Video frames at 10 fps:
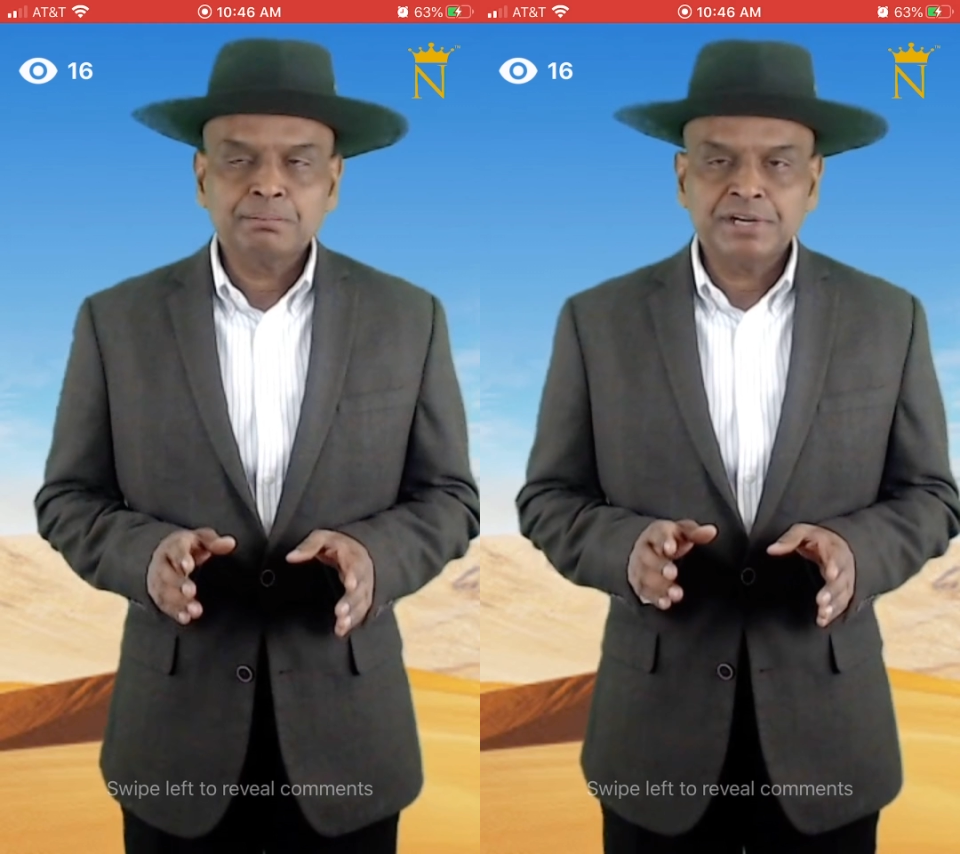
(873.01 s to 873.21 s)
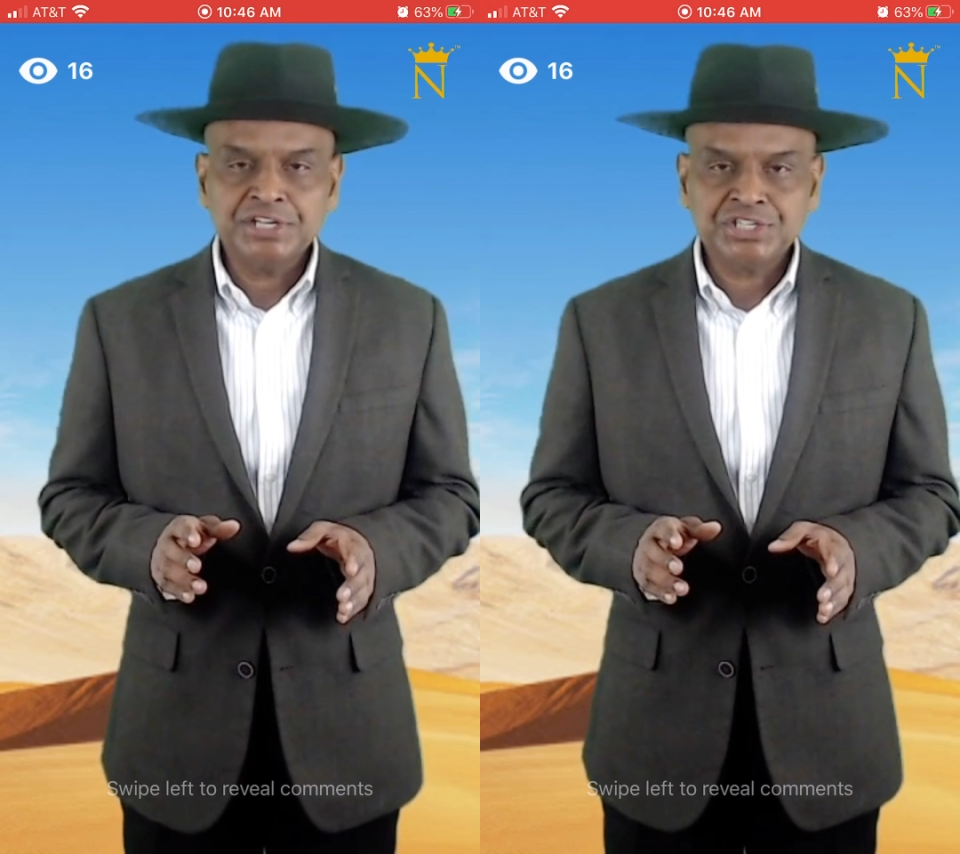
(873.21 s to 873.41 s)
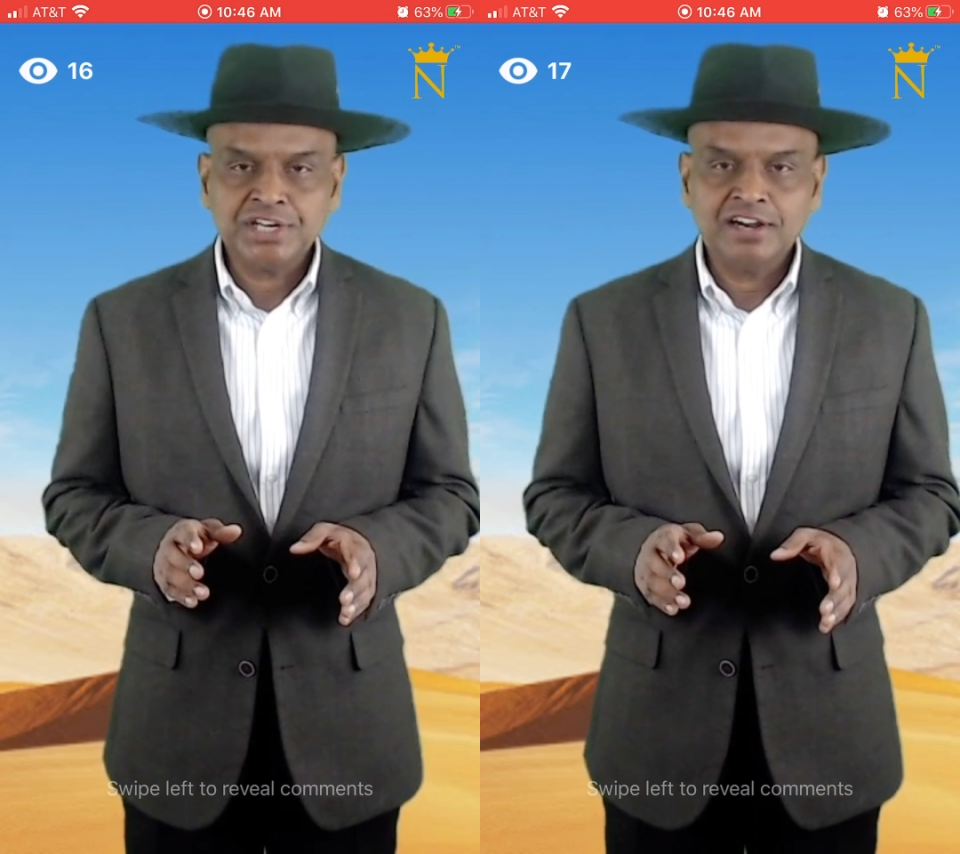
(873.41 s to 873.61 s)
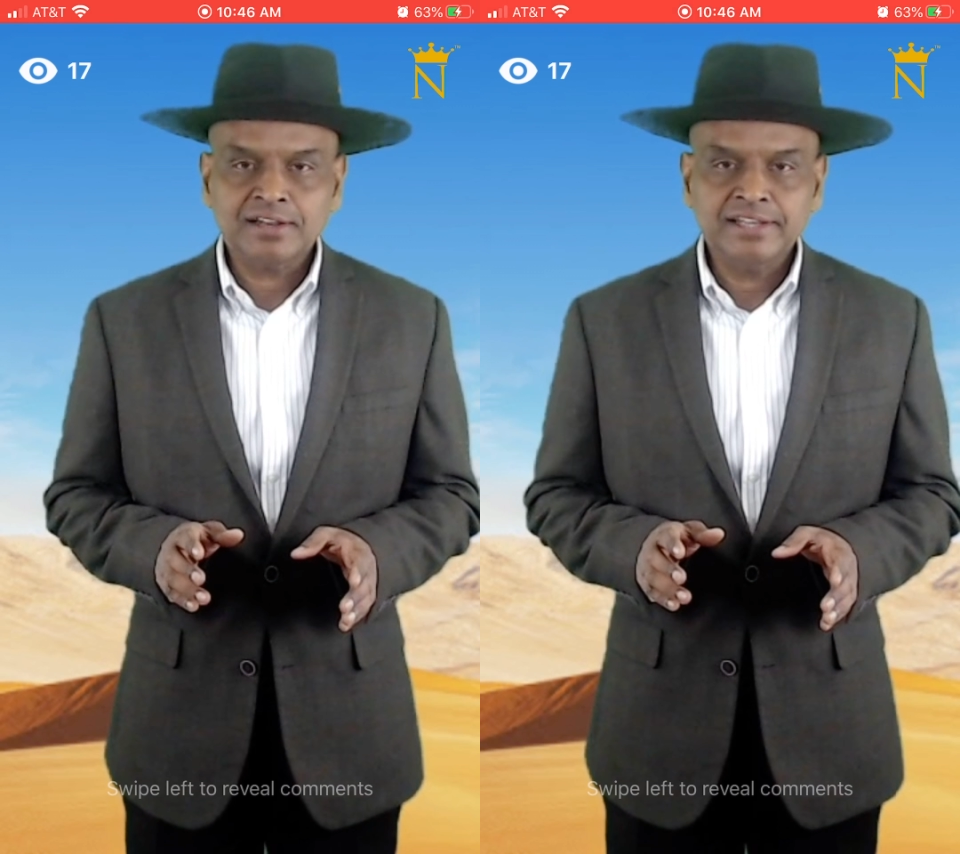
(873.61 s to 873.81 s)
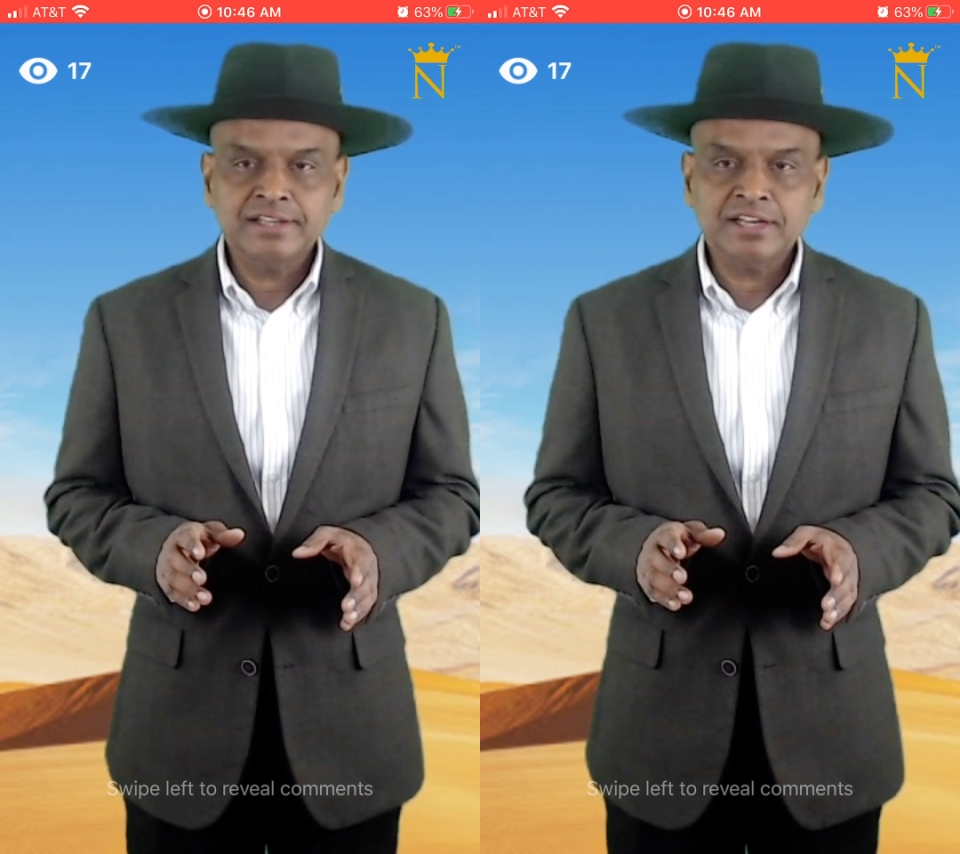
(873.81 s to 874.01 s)
pretty
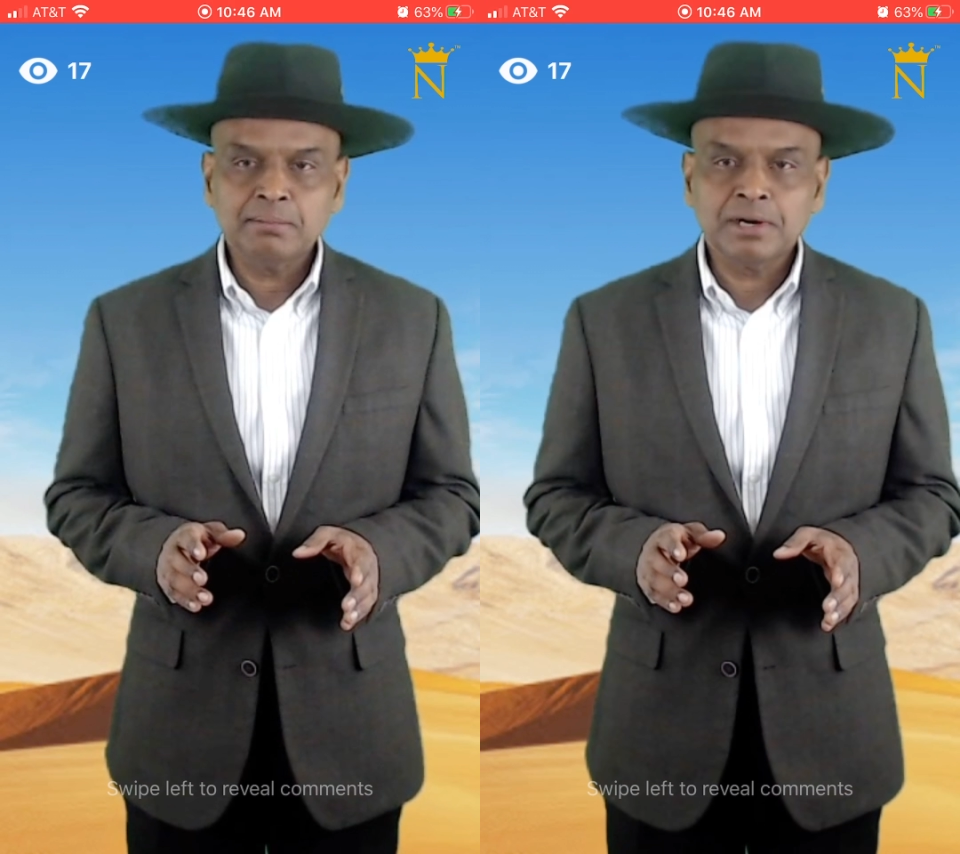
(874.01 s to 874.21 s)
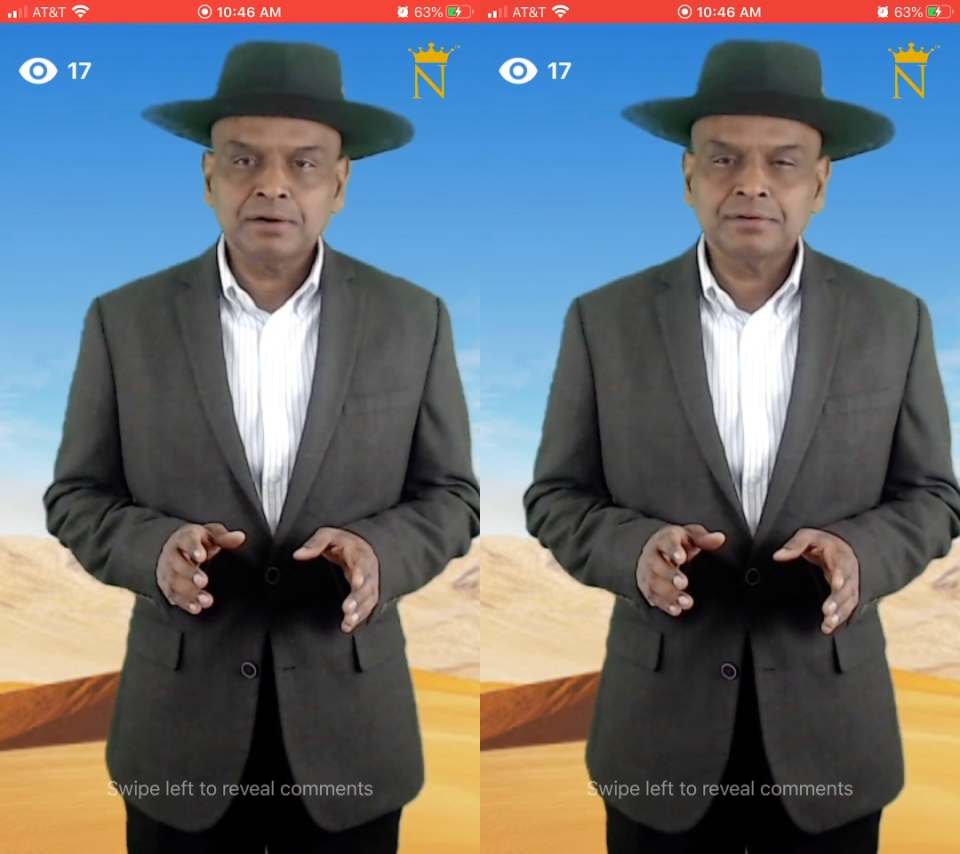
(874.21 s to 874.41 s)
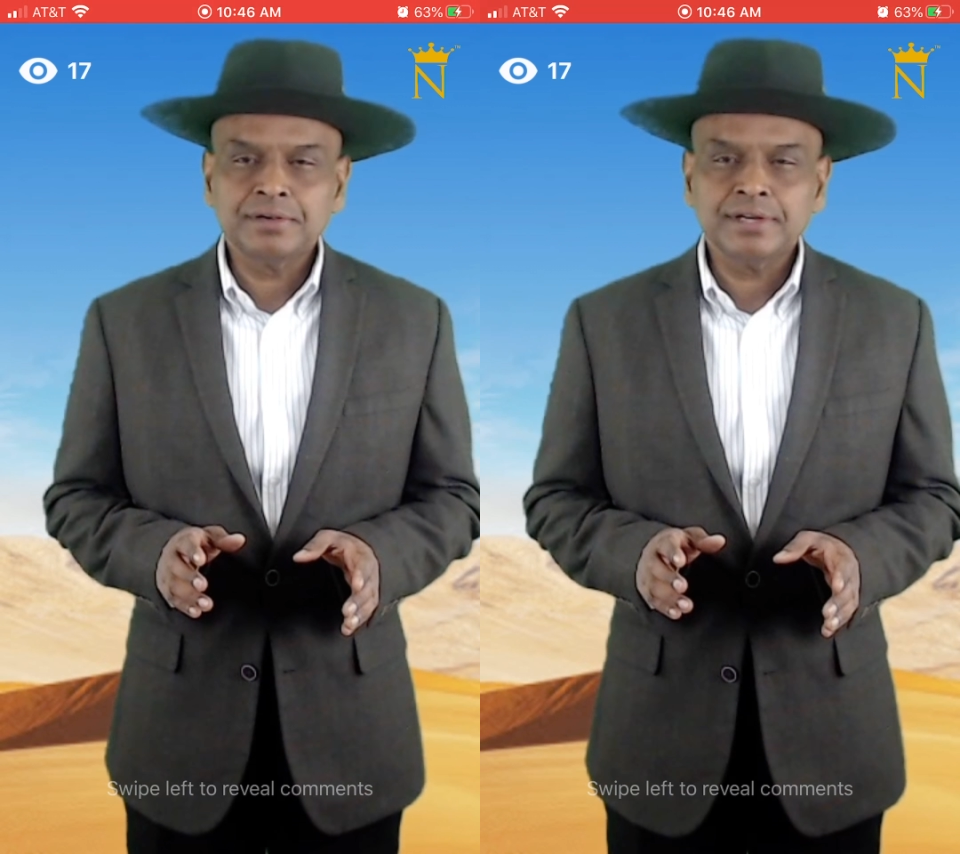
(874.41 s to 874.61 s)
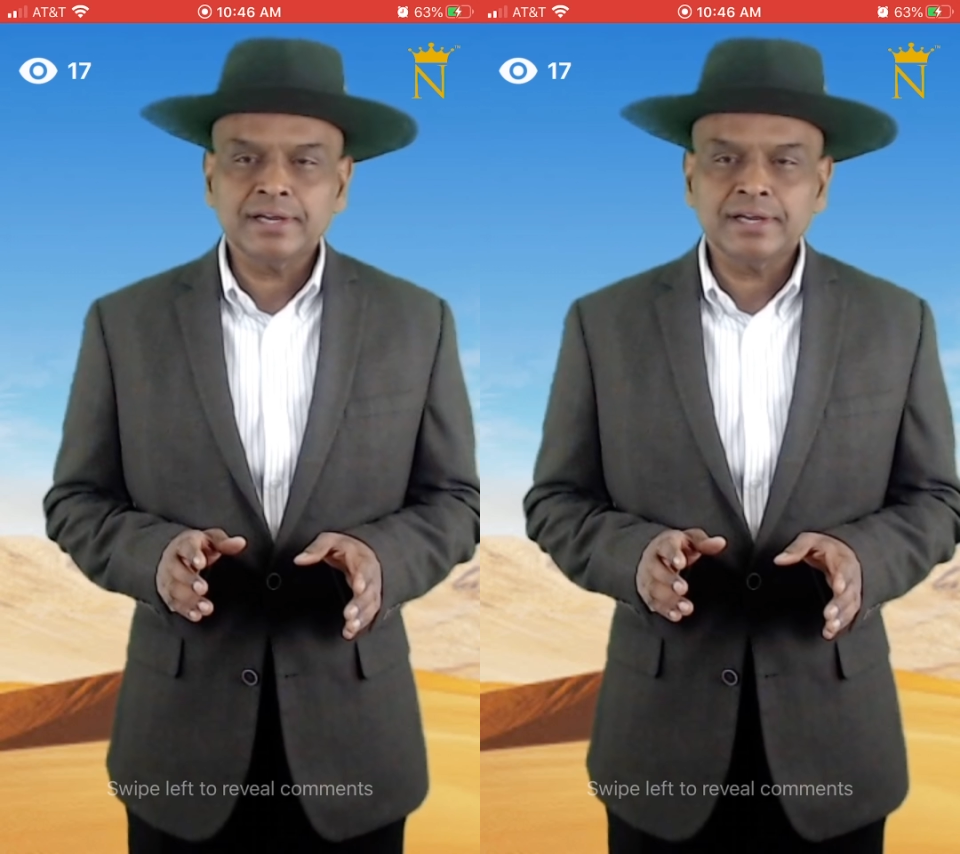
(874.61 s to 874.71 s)
shortly in about